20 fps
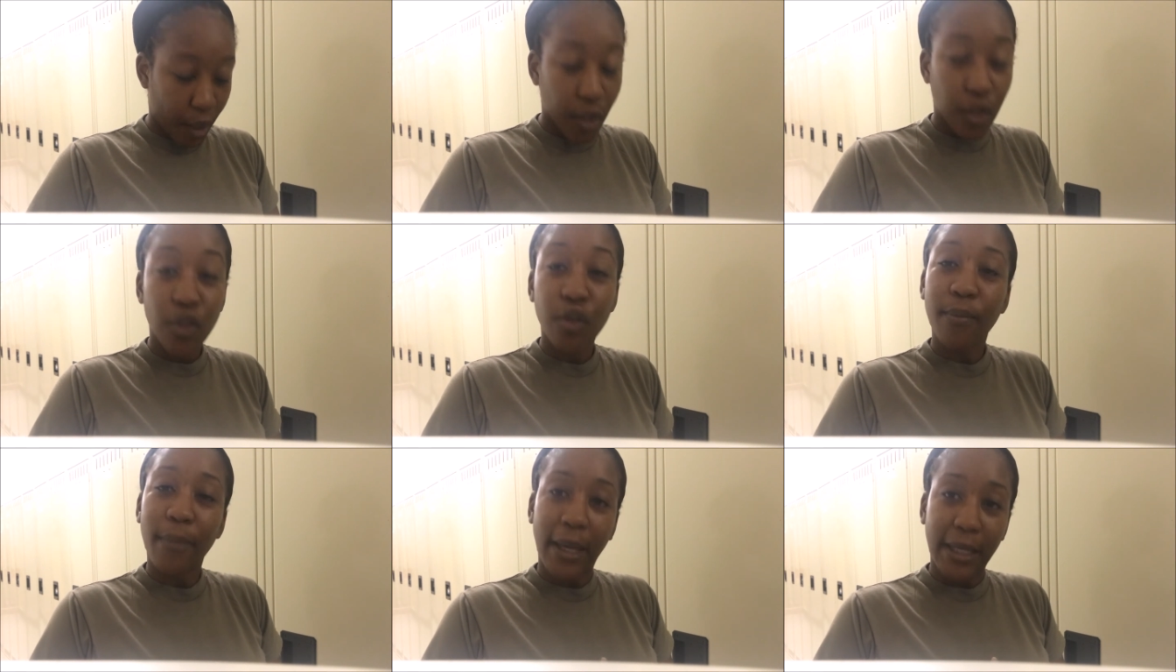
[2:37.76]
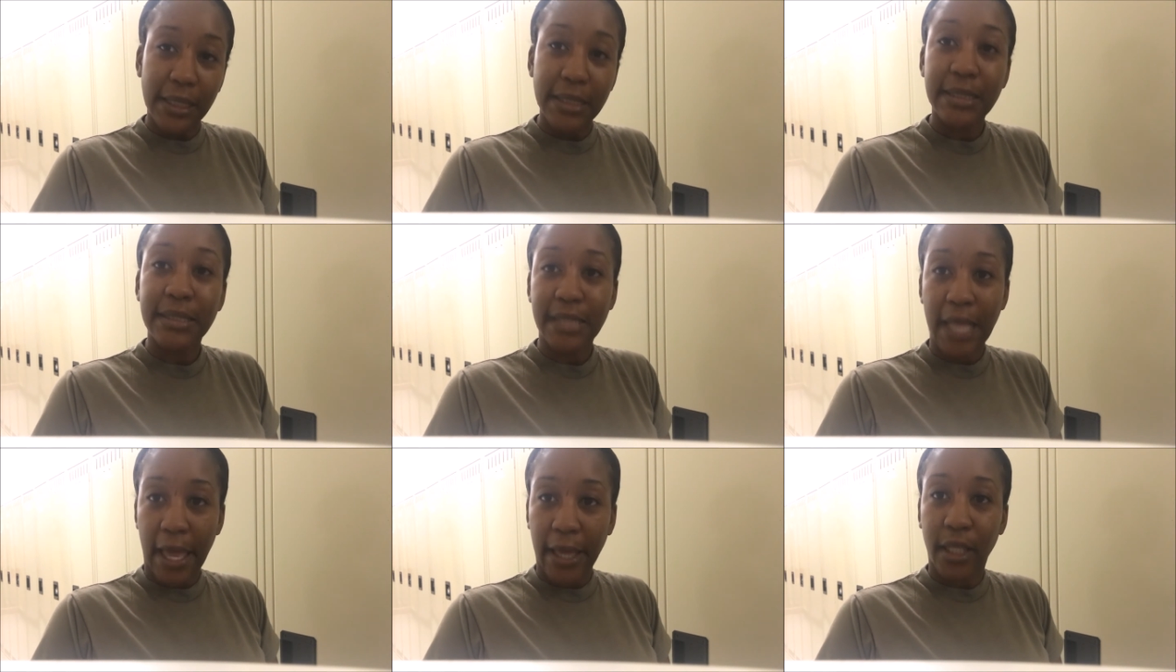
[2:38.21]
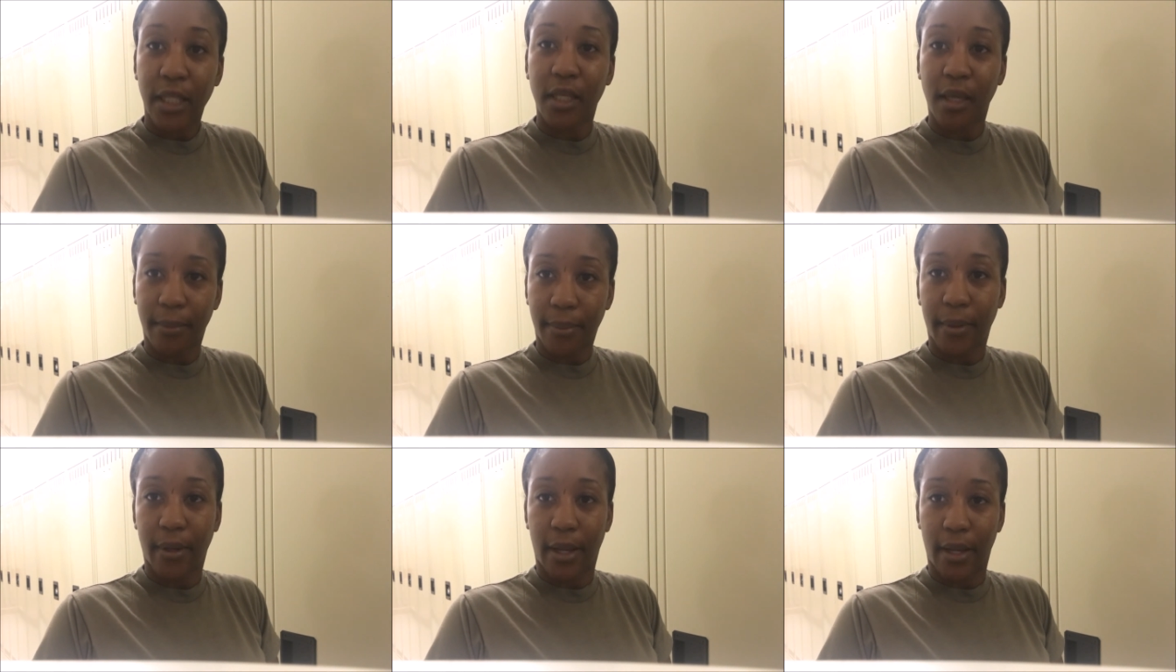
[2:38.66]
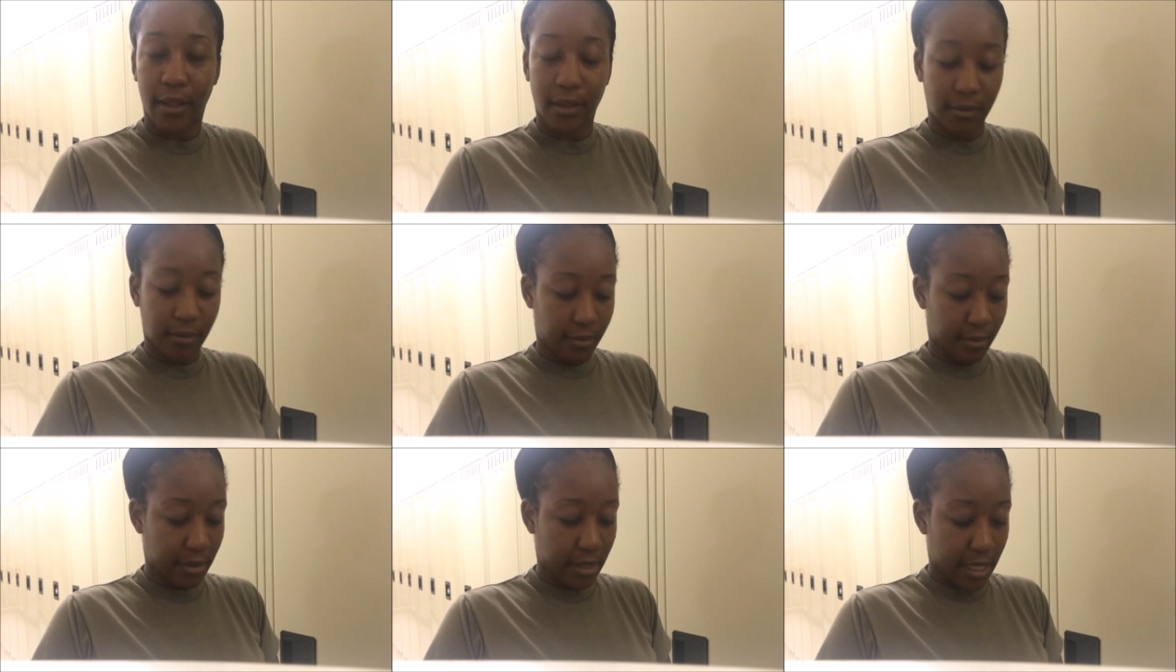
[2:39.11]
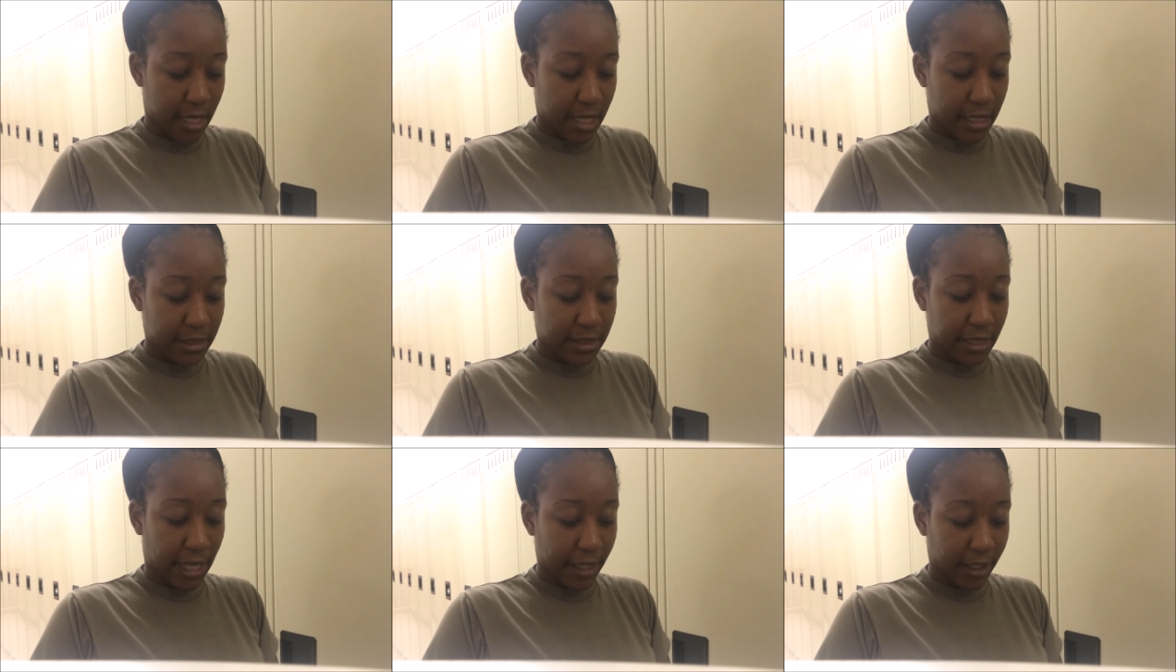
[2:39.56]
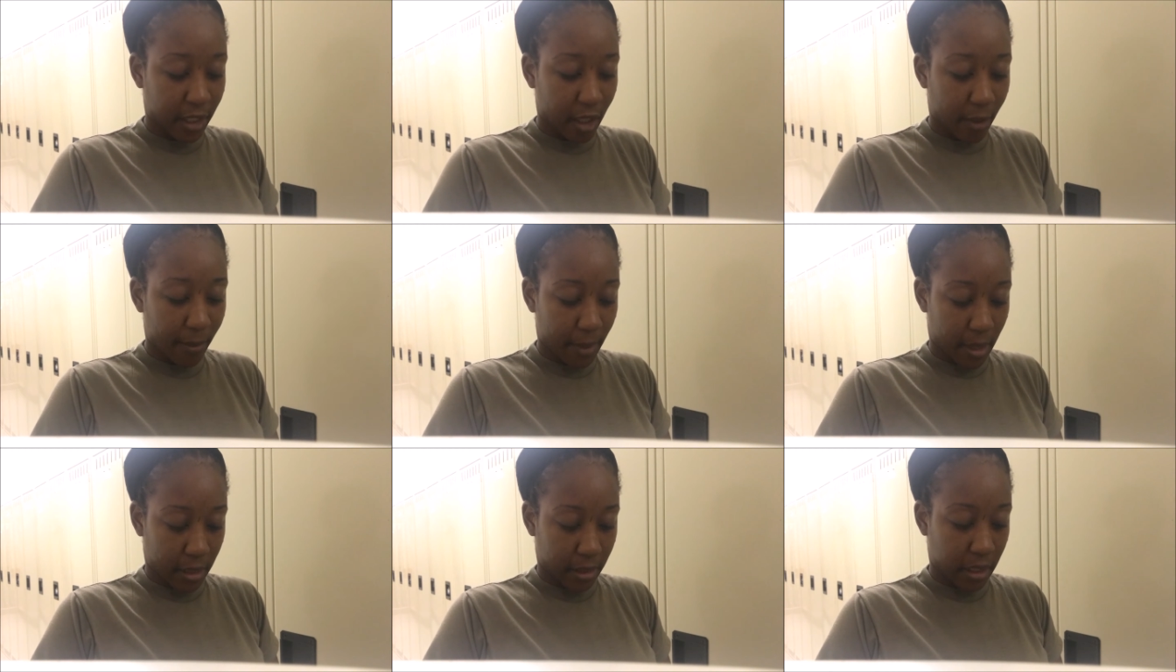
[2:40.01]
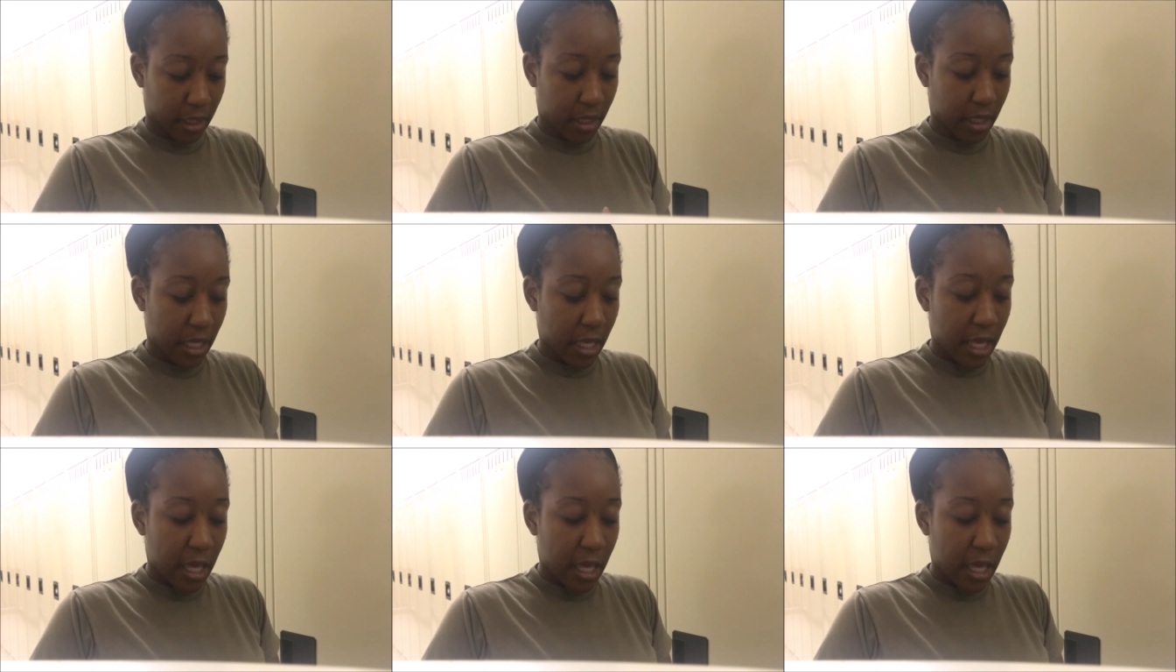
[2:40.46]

You better stack your bread, stack your money.